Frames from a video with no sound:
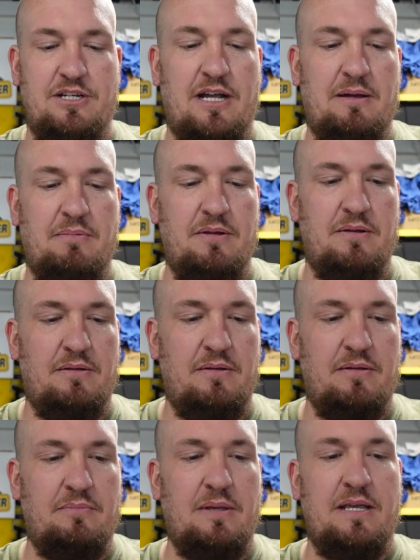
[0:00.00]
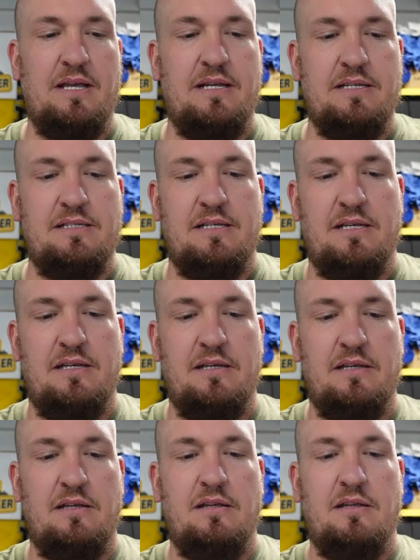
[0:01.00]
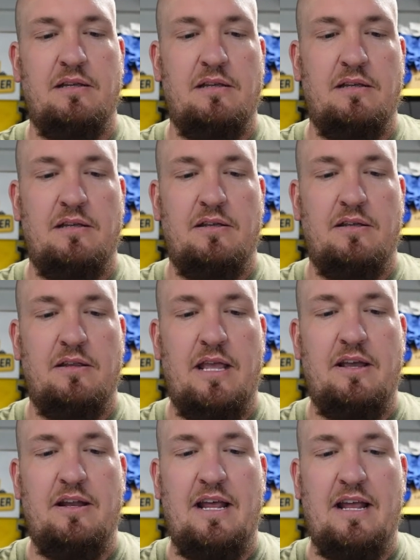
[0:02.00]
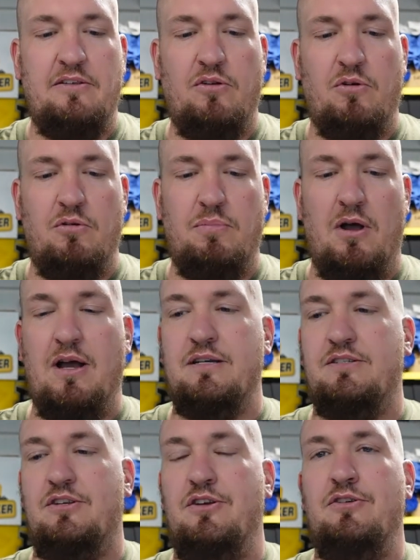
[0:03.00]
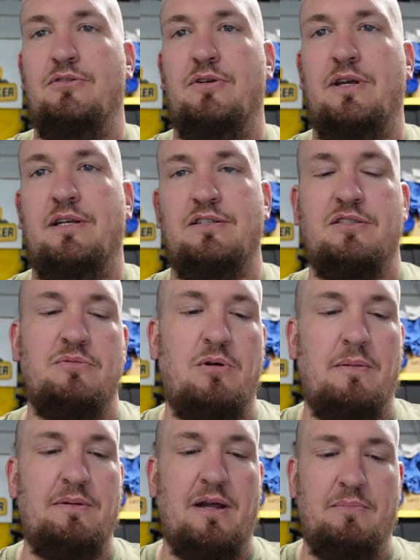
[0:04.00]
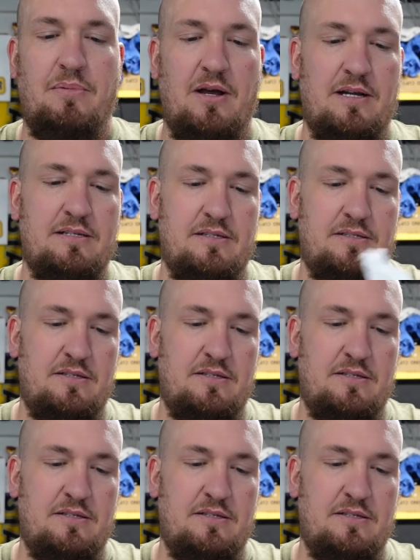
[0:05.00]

up because they could have had the old box too and just swapped out boxes.